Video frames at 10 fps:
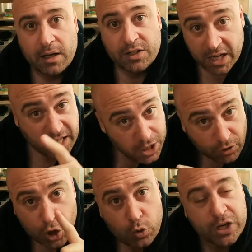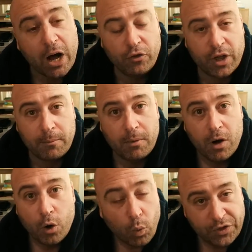to hear you tell them
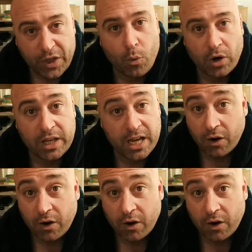what they want to hear.